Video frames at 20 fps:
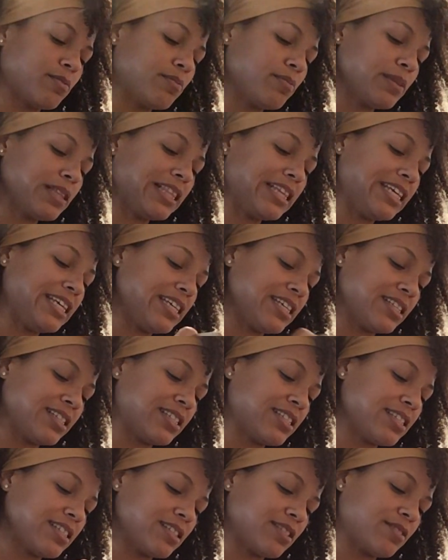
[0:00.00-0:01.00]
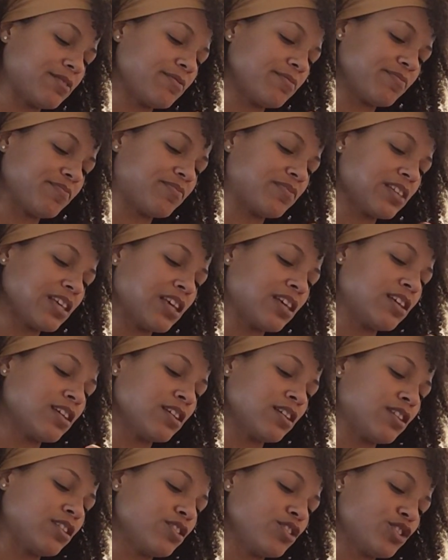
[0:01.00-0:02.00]
please
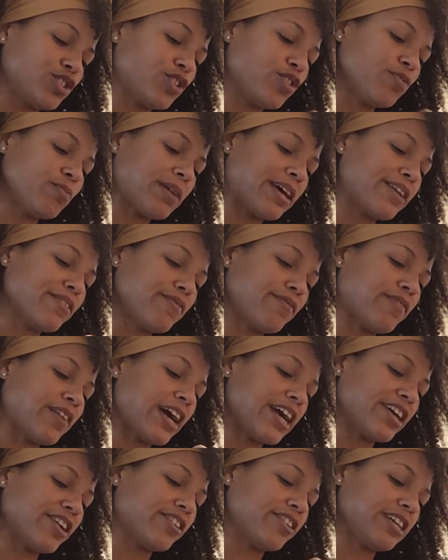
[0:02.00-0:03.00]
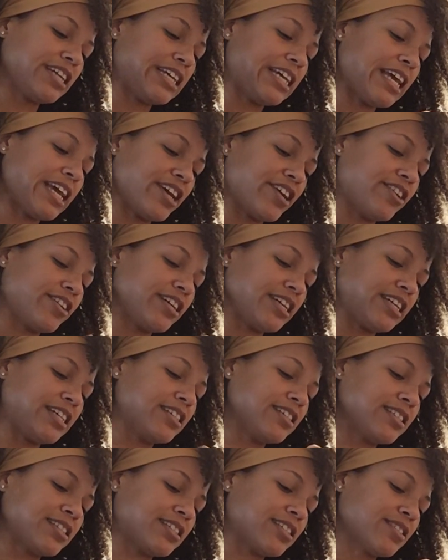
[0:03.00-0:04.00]
show my fiery
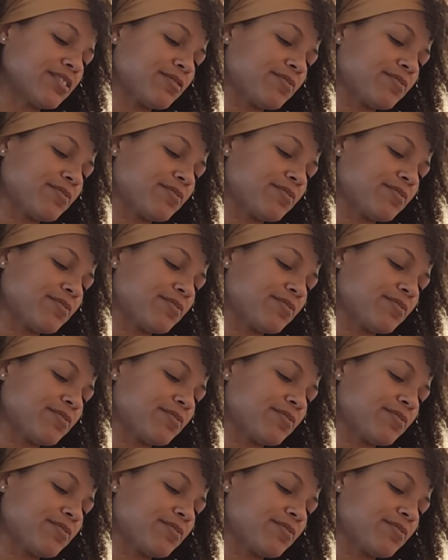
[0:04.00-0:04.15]
Aries